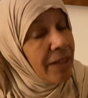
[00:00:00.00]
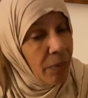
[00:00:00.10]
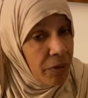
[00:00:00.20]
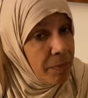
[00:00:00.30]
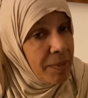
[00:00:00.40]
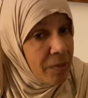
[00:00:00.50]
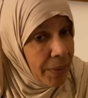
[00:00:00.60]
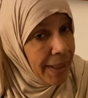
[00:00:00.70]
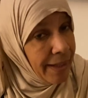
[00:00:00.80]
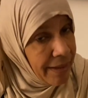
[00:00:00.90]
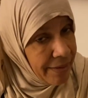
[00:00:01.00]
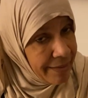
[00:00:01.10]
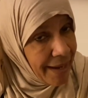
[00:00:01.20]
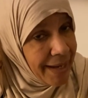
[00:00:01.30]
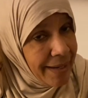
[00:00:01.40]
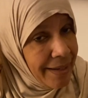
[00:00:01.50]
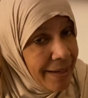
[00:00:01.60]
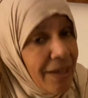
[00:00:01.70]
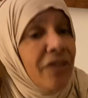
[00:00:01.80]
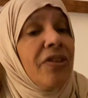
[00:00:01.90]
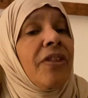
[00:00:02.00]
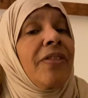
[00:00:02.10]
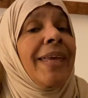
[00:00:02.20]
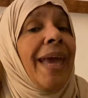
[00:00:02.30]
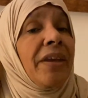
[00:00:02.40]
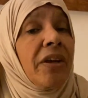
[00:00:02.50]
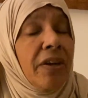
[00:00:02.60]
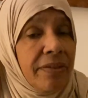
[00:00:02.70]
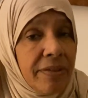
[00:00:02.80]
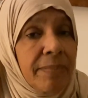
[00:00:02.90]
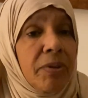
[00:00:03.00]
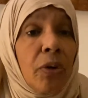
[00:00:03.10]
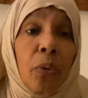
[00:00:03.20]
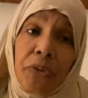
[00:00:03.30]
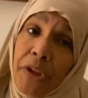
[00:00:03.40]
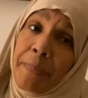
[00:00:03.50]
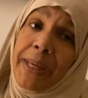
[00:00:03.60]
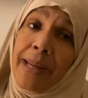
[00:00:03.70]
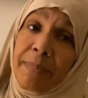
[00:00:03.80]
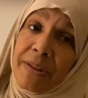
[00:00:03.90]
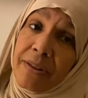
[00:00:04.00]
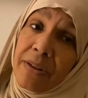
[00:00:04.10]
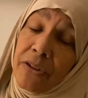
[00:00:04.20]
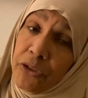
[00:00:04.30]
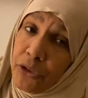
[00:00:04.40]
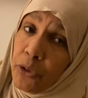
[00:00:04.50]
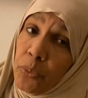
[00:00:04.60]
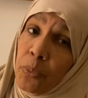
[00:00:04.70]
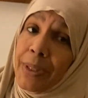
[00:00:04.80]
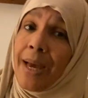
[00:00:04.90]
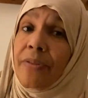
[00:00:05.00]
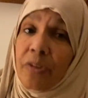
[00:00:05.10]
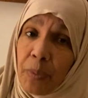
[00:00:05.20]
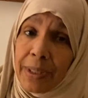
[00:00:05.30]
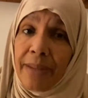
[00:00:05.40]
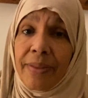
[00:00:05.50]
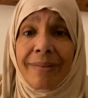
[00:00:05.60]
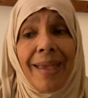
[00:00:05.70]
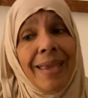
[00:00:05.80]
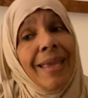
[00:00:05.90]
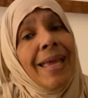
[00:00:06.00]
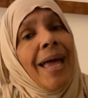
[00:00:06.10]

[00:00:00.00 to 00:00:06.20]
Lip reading: don't want to be swaddling in the day, so that they get accustomed to also being able to do without the swaddle in the day,